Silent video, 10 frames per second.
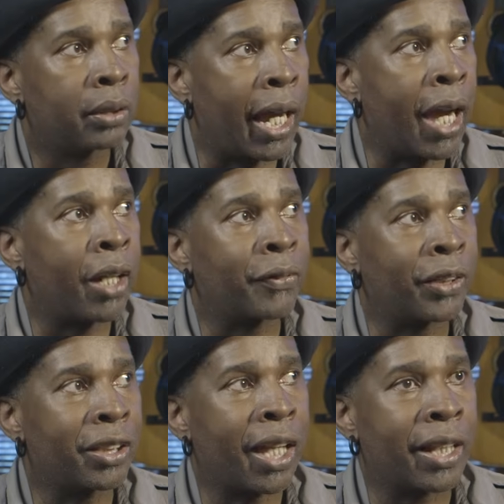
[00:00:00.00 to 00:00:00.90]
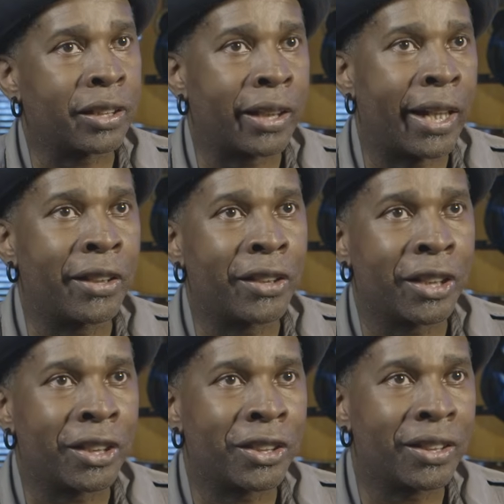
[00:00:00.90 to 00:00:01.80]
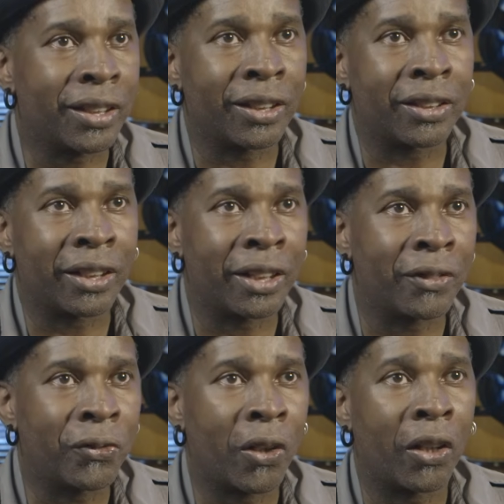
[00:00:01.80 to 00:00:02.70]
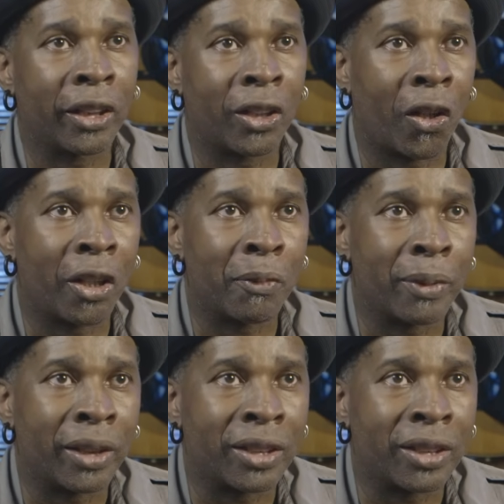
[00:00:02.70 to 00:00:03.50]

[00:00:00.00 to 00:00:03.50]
out of the closet atheists in funk and R&B.